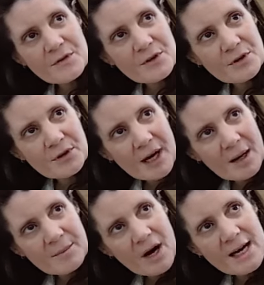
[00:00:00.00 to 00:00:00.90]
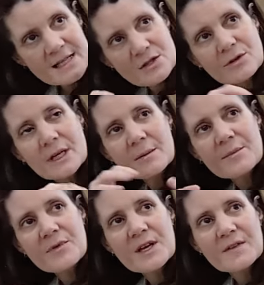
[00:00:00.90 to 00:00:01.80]
the ice cream
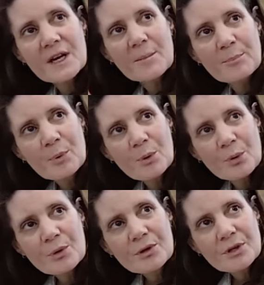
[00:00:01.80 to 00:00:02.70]
thing that I bought?